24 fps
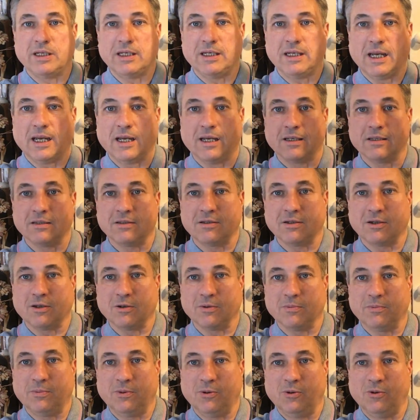Cats,
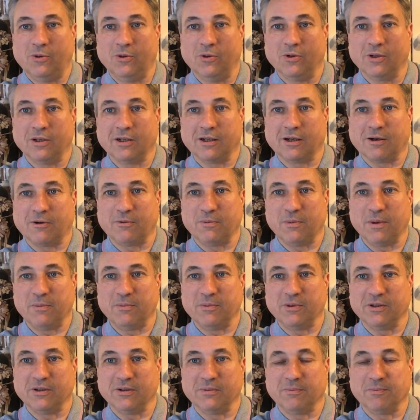Gonna Ball, and I
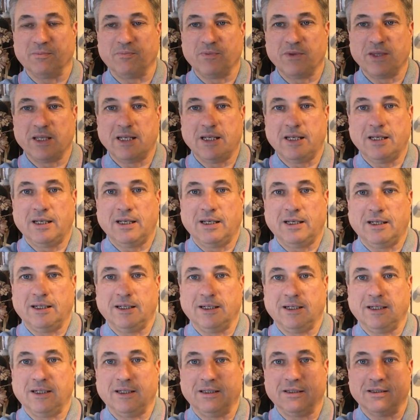remember them,
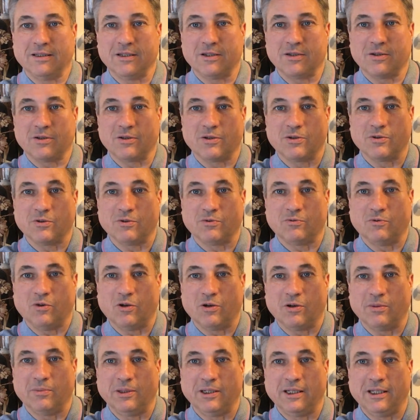this sort of
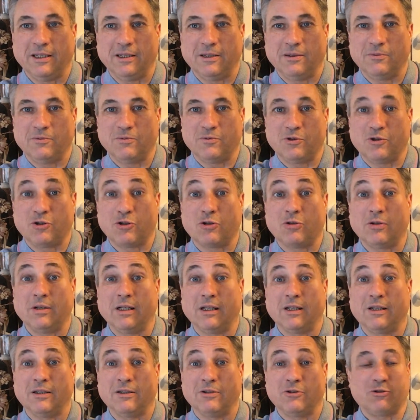rockabilly
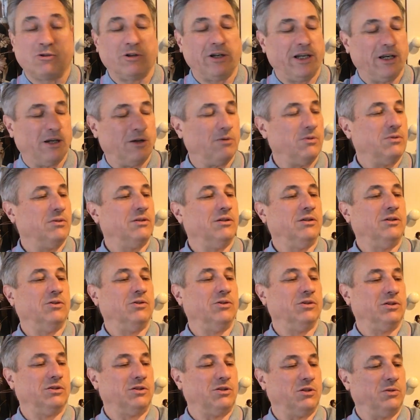trio
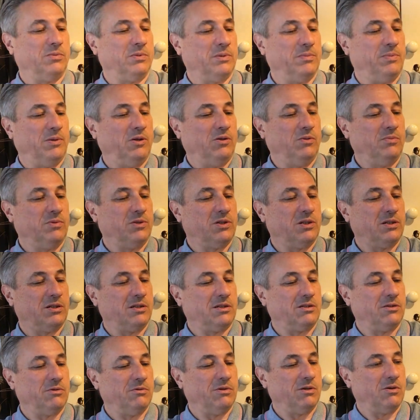on Top of the
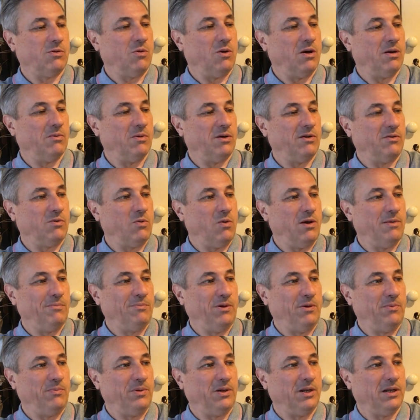Pops, doing quite well, quite
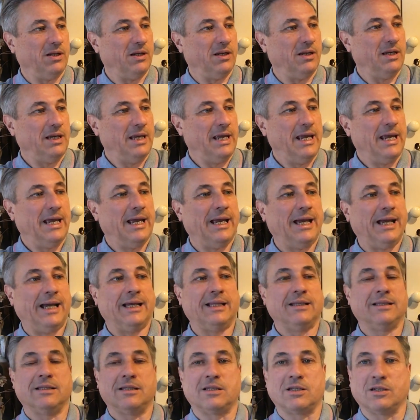popular
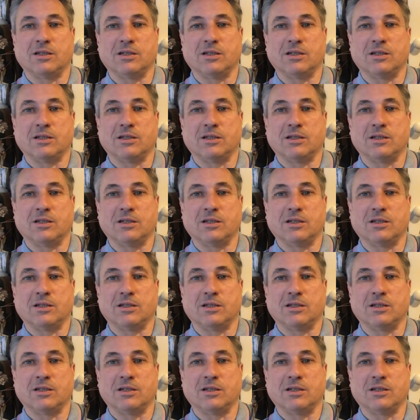at the